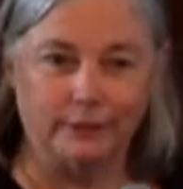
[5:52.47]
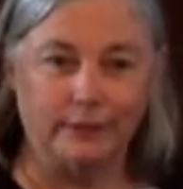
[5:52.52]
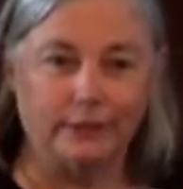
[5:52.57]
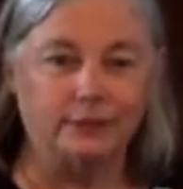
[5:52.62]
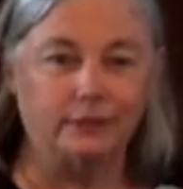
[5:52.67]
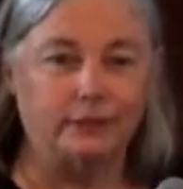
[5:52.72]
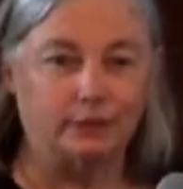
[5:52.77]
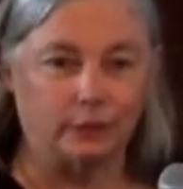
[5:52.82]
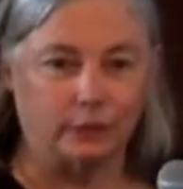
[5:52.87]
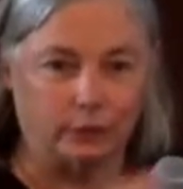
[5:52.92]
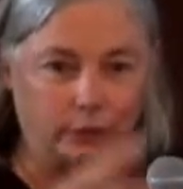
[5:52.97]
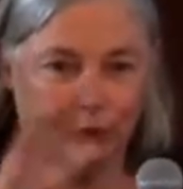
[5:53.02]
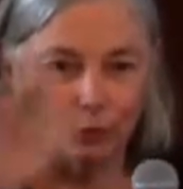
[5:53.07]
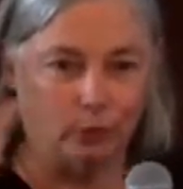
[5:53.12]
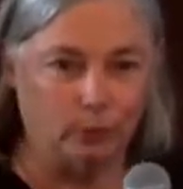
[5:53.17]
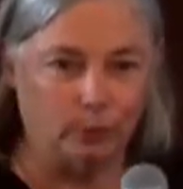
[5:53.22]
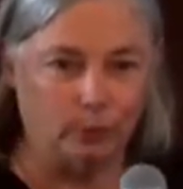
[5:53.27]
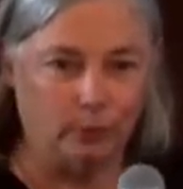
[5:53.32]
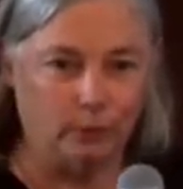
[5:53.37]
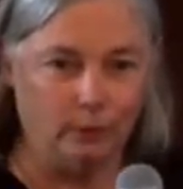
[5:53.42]
Yes, there are
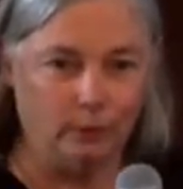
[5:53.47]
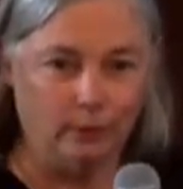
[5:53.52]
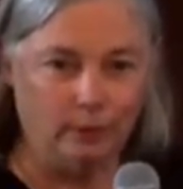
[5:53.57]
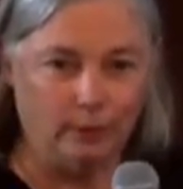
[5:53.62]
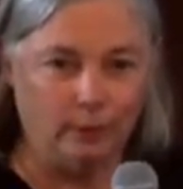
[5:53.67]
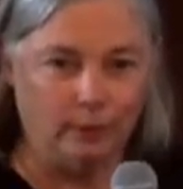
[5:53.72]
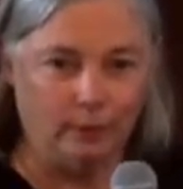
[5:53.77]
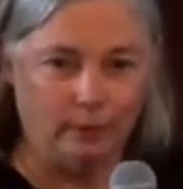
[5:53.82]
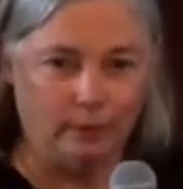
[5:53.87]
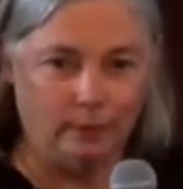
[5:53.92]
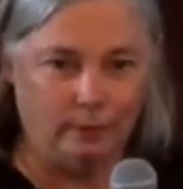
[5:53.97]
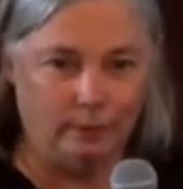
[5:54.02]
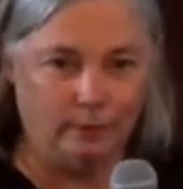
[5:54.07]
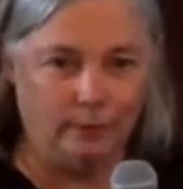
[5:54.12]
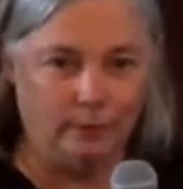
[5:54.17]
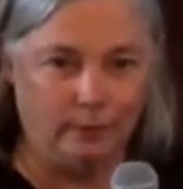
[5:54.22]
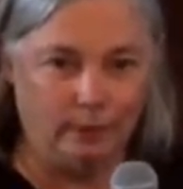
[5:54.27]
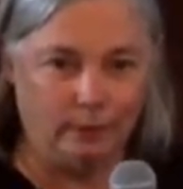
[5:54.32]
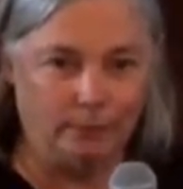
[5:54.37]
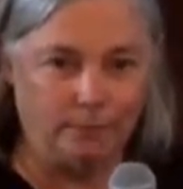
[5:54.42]
global
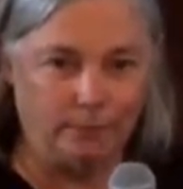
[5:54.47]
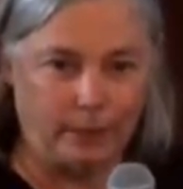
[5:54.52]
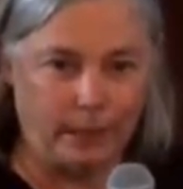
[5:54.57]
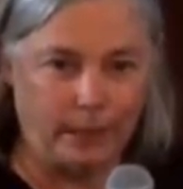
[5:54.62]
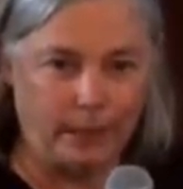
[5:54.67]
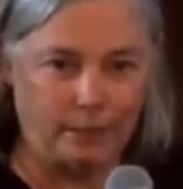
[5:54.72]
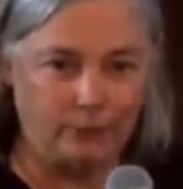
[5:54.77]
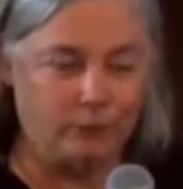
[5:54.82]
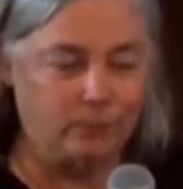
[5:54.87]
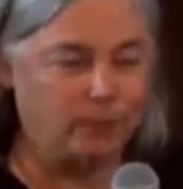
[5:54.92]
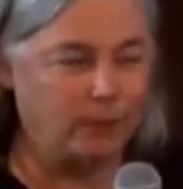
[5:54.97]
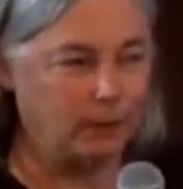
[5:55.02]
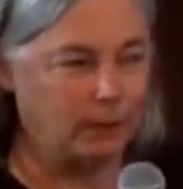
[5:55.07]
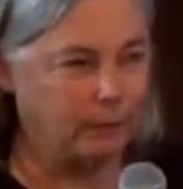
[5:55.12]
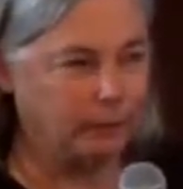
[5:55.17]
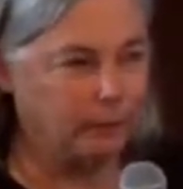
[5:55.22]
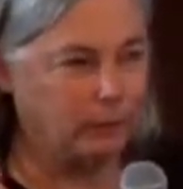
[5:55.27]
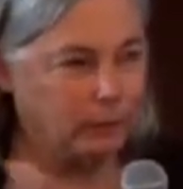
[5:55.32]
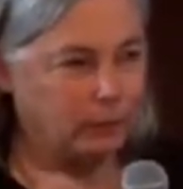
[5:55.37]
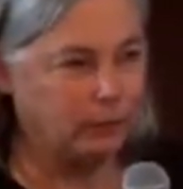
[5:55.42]
impacts, but
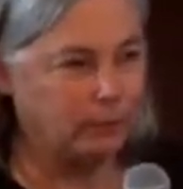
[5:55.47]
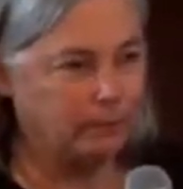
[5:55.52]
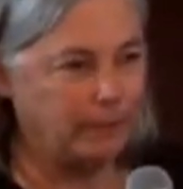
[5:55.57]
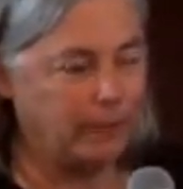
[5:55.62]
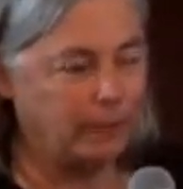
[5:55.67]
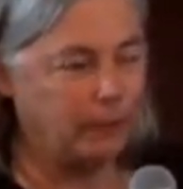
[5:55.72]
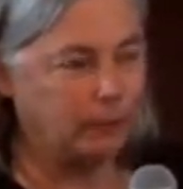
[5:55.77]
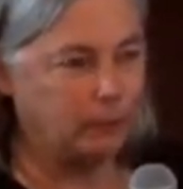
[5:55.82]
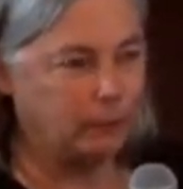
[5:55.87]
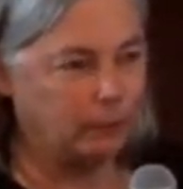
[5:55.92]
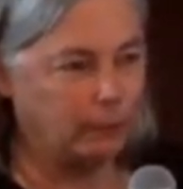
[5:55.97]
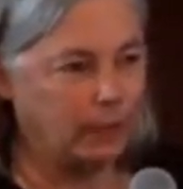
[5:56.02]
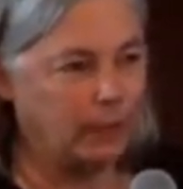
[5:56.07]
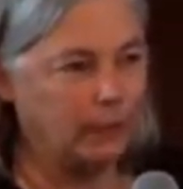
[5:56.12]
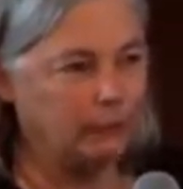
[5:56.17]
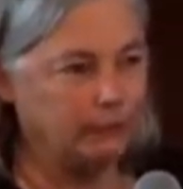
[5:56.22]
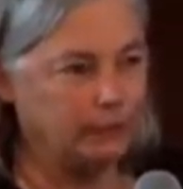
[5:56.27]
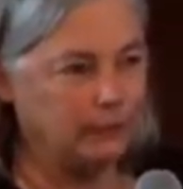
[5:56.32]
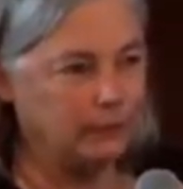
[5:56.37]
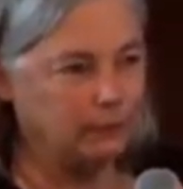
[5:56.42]
if you can make it
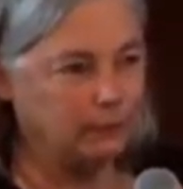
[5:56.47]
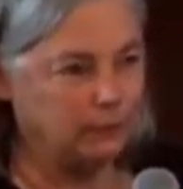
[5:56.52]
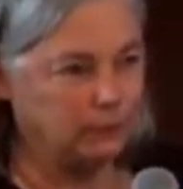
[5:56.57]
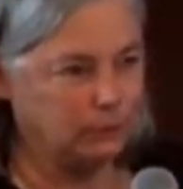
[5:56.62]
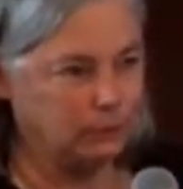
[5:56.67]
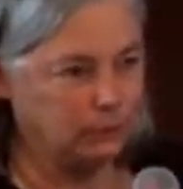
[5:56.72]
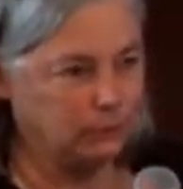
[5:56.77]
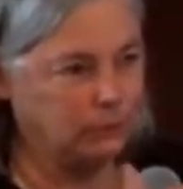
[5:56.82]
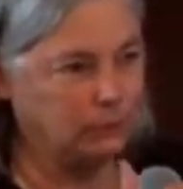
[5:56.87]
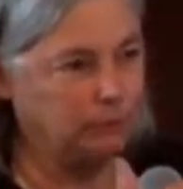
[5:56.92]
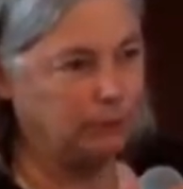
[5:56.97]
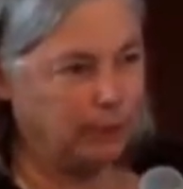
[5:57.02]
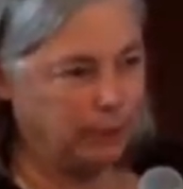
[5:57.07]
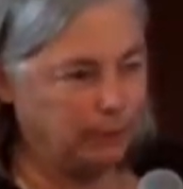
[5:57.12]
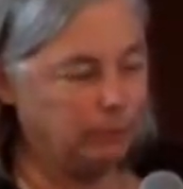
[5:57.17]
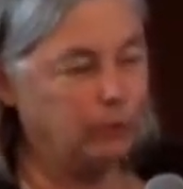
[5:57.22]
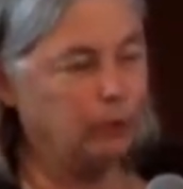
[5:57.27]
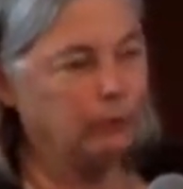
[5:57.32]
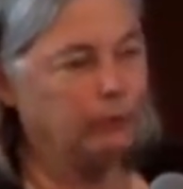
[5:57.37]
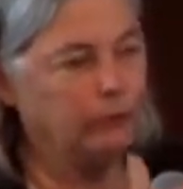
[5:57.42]
relevant to
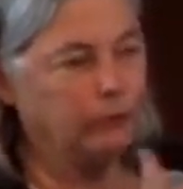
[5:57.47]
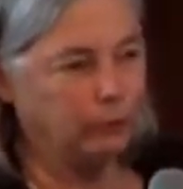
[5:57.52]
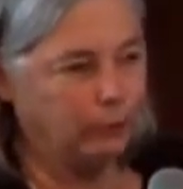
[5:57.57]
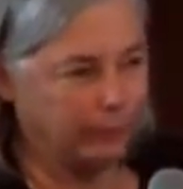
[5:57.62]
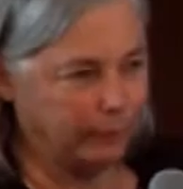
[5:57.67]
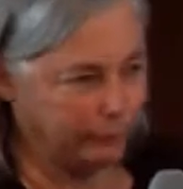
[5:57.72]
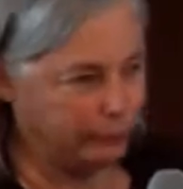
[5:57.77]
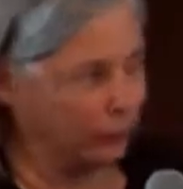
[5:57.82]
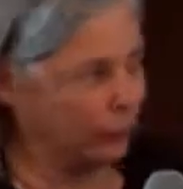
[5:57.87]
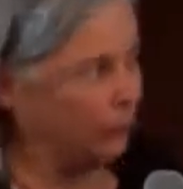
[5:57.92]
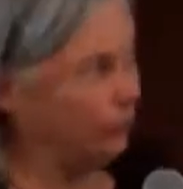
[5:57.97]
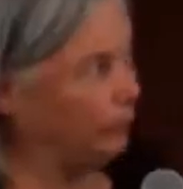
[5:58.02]
people that you have to